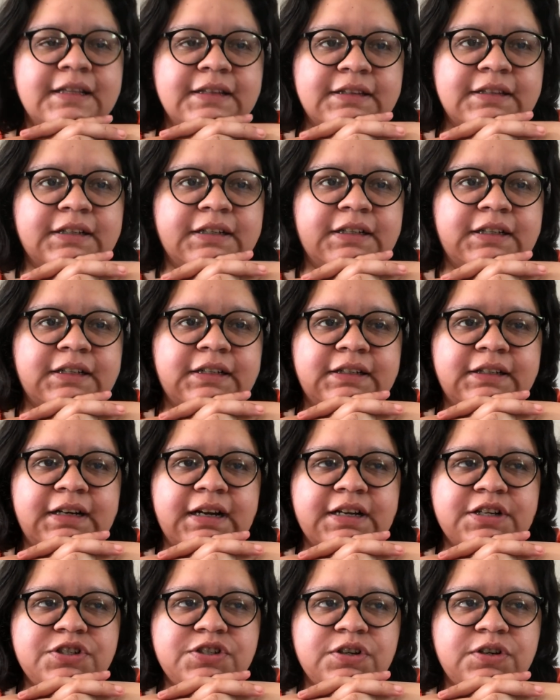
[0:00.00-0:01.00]

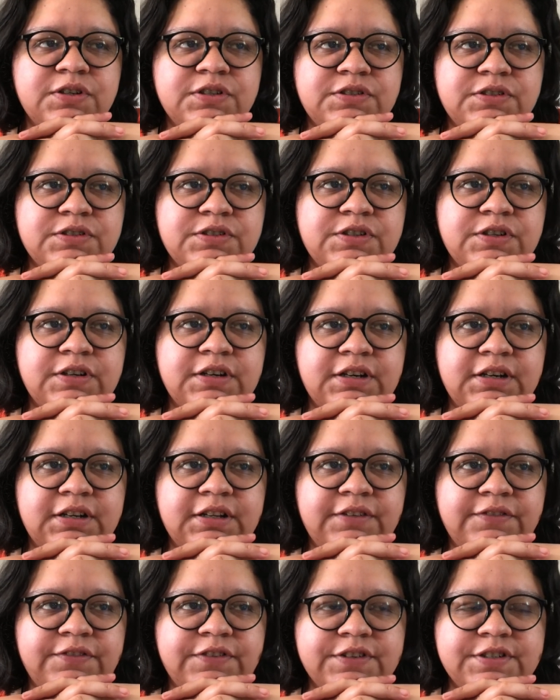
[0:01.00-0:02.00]
I also showed it on
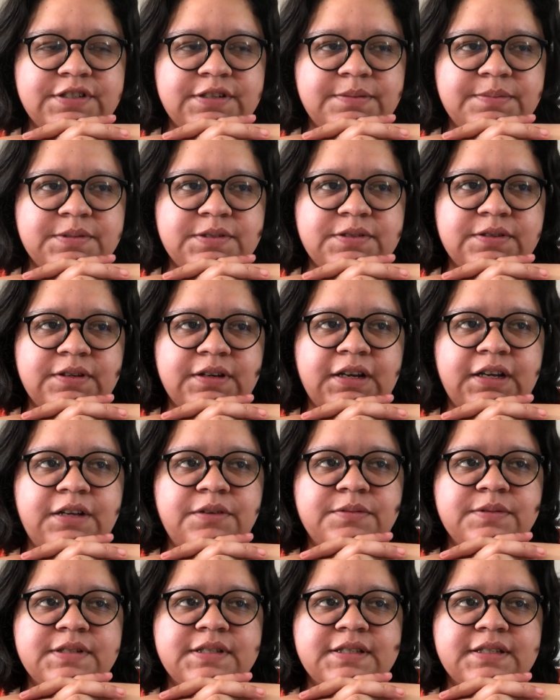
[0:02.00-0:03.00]
the first episode. It
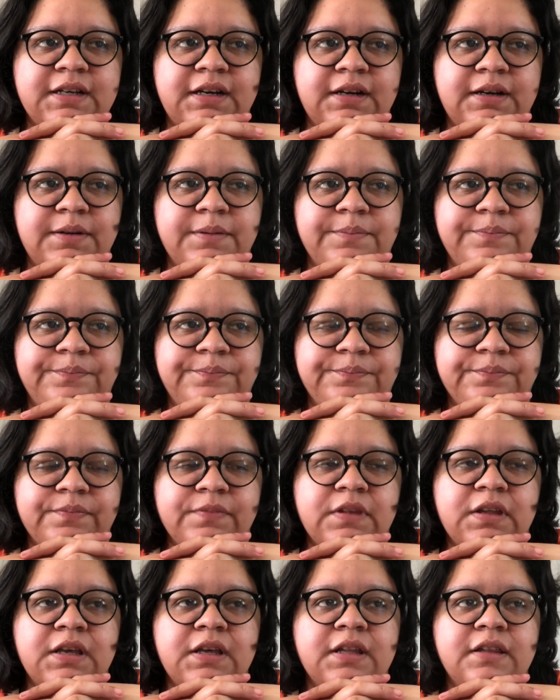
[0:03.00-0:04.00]
was
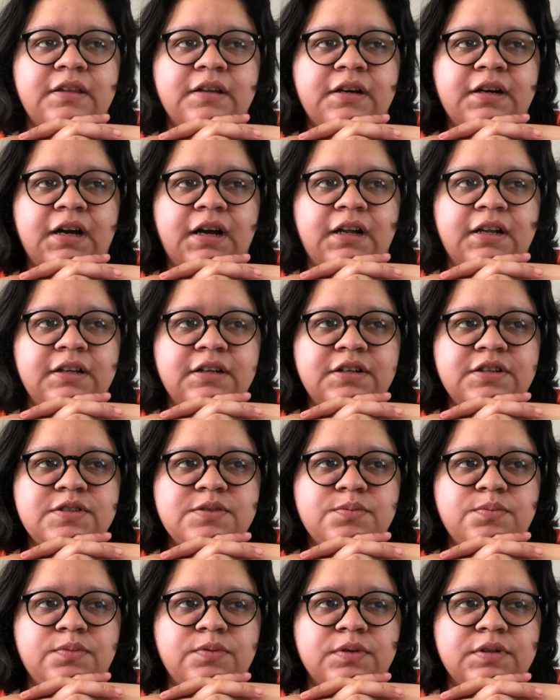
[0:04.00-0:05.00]
the colors
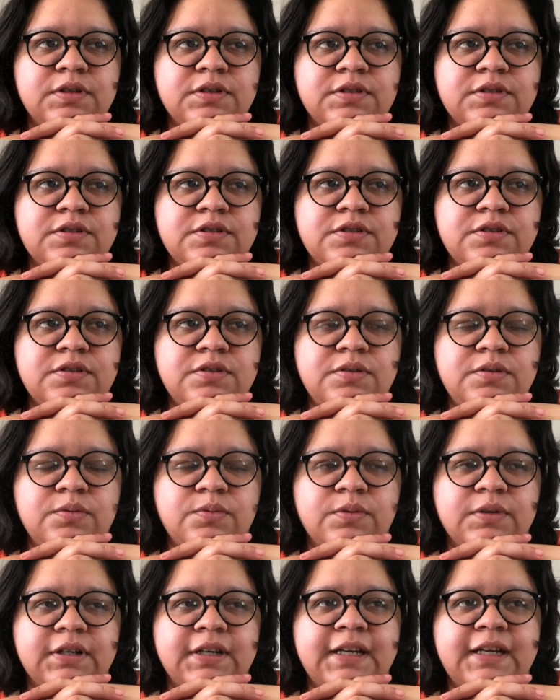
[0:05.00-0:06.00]
were
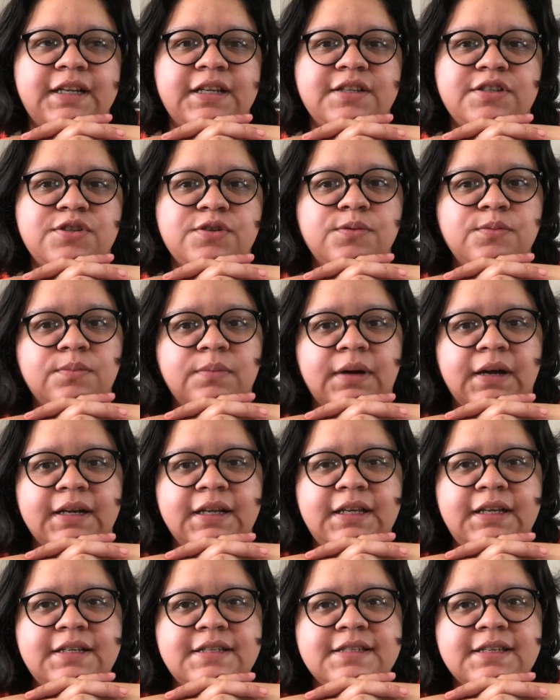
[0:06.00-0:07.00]
getting too
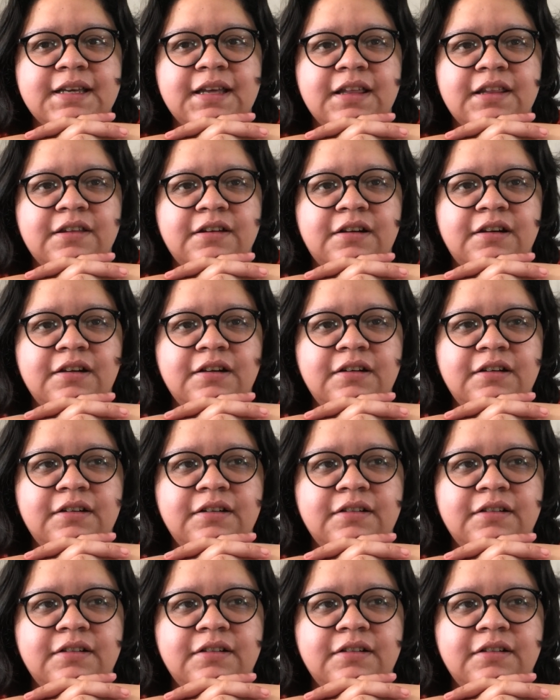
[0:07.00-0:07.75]
muddy together.